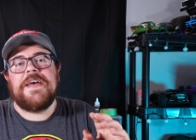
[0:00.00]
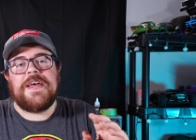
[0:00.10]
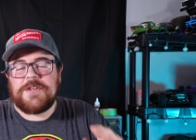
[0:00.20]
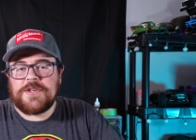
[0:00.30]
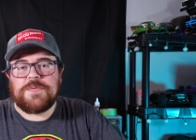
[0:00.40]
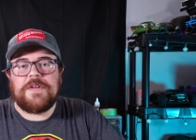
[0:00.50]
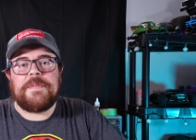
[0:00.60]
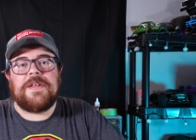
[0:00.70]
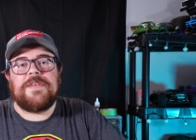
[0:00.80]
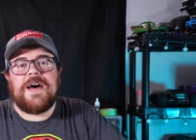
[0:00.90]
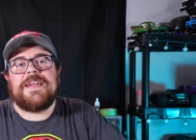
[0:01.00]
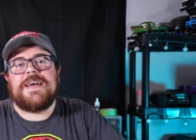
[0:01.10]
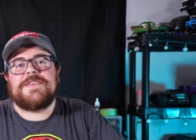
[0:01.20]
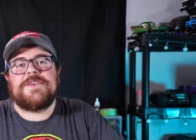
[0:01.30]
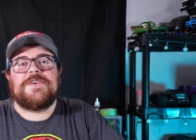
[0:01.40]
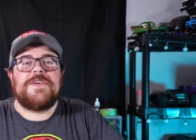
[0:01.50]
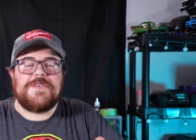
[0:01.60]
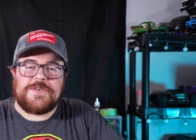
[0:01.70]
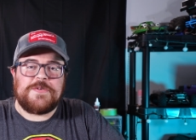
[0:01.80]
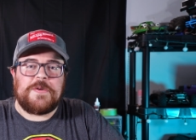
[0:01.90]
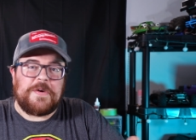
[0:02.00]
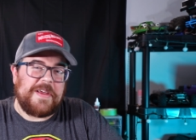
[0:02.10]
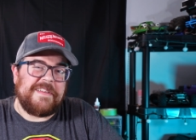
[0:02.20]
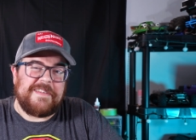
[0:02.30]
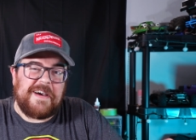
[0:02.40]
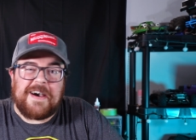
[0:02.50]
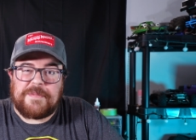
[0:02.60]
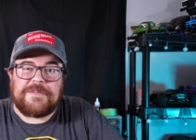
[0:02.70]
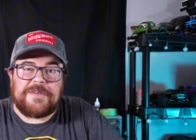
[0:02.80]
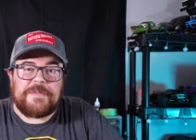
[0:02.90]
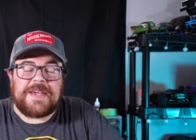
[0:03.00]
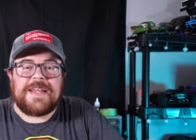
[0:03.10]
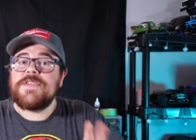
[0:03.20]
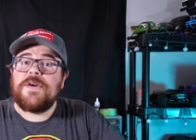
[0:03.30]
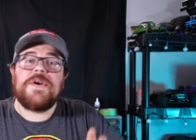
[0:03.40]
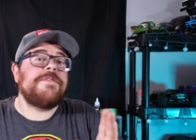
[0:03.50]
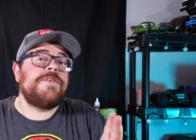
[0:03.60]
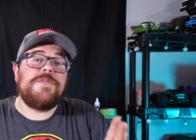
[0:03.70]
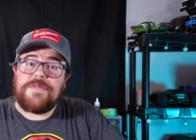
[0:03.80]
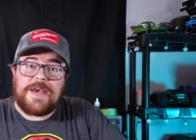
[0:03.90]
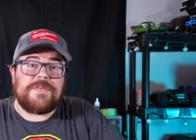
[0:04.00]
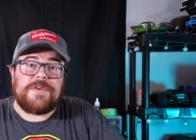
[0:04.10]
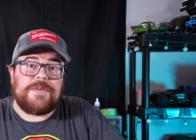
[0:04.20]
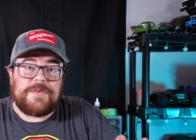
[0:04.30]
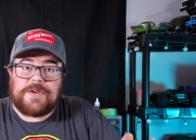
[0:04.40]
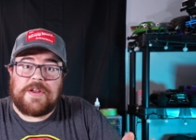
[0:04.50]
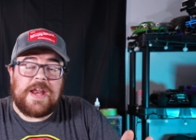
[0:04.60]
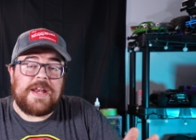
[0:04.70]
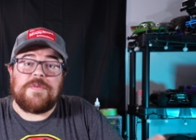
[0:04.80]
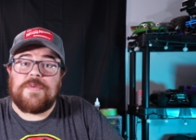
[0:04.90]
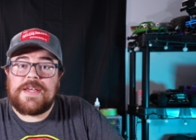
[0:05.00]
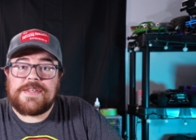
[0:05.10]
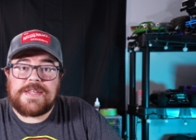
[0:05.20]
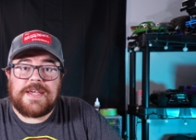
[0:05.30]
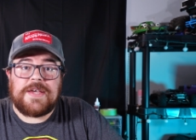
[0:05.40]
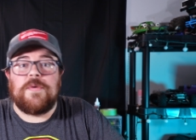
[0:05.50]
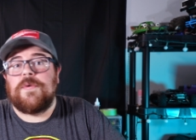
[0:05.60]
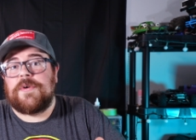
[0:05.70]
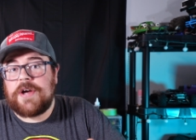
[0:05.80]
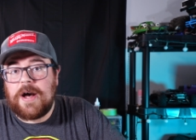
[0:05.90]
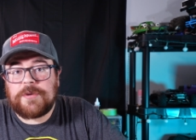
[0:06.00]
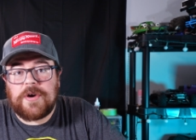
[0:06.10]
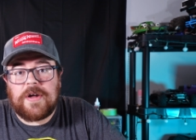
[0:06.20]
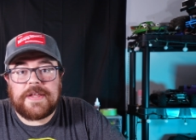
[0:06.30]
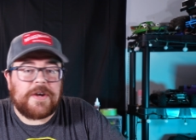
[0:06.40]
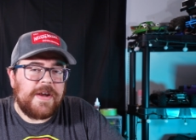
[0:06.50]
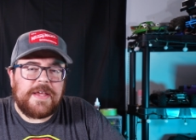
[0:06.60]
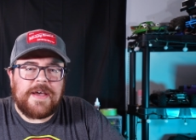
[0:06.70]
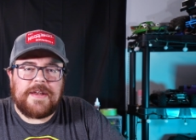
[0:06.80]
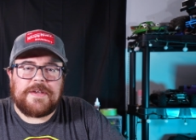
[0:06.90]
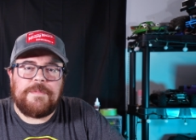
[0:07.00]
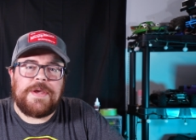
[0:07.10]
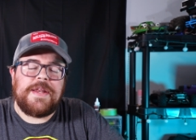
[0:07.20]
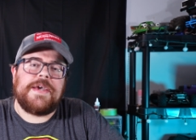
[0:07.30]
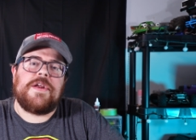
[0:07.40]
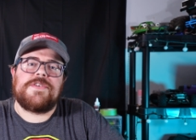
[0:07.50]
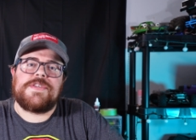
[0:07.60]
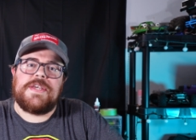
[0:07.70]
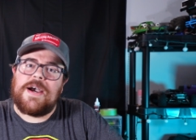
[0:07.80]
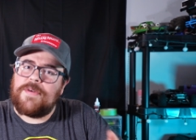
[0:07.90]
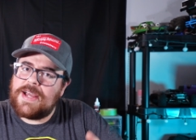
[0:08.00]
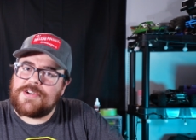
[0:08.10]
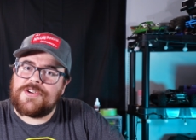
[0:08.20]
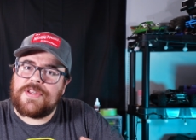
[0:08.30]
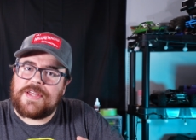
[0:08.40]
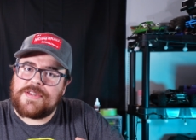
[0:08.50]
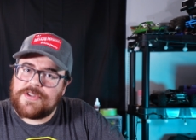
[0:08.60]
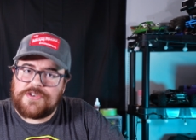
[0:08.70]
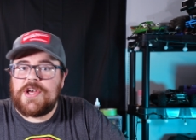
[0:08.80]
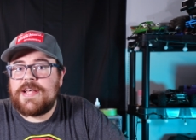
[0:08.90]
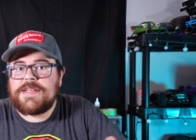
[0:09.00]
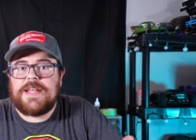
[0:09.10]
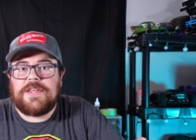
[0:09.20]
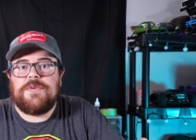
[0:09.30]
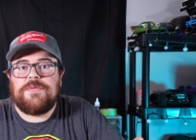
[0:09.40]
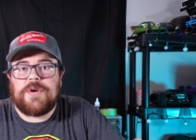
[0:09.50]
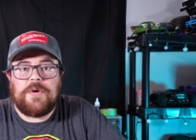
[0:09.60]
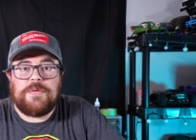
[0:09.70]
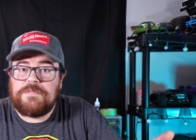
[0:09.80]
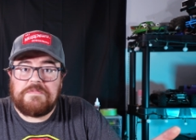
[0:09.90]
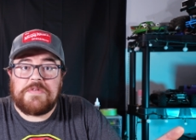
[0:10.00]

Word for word: It just would have been a lot nicer sooner in the hobby for me. So if you've never done any racing or comp crawling or any kind of competing in RC, I would actually suggest that you go